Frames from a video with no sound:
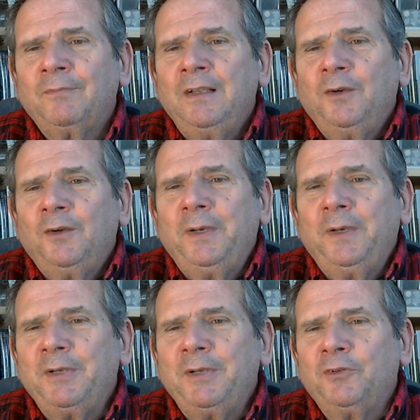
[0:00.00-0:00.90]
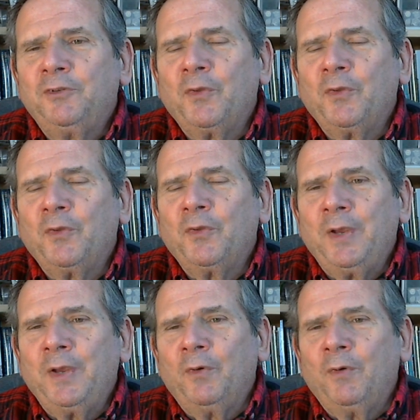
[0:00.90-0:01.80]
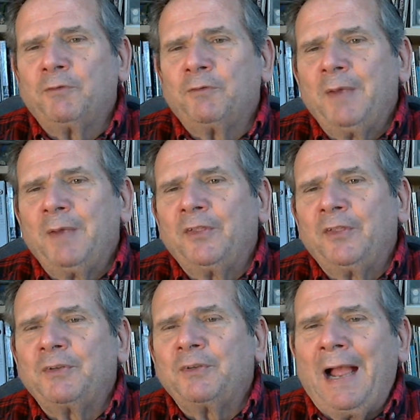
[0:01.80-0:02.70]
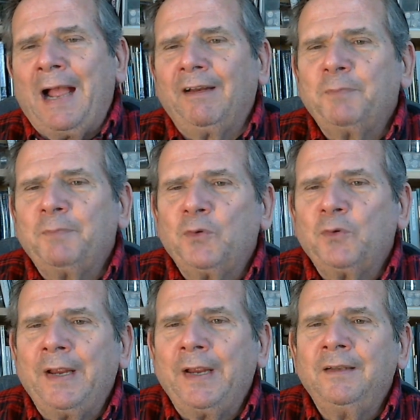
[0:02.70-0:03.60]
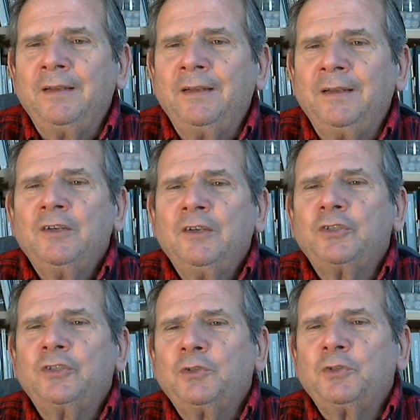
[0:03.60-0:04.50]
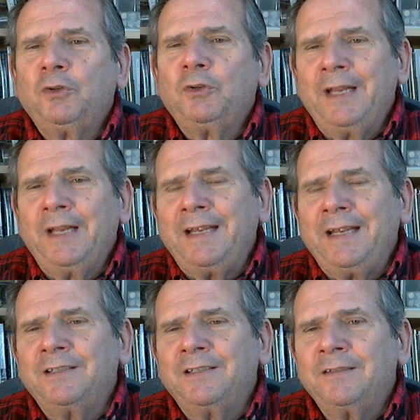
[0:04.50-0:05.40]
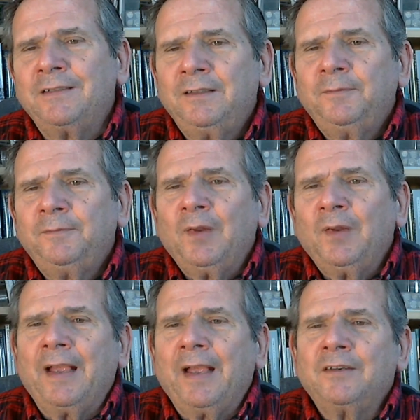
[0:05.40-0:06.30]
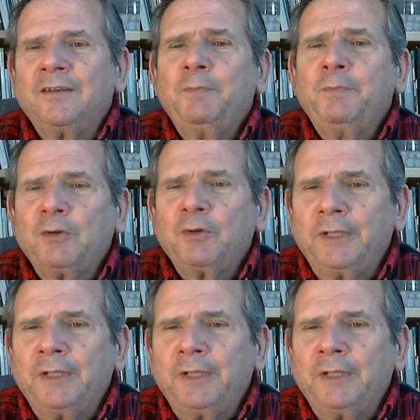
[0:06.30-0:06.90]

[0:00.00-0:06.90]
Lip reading: We need to be sure that we always remember there's a balance between social needs and spiritual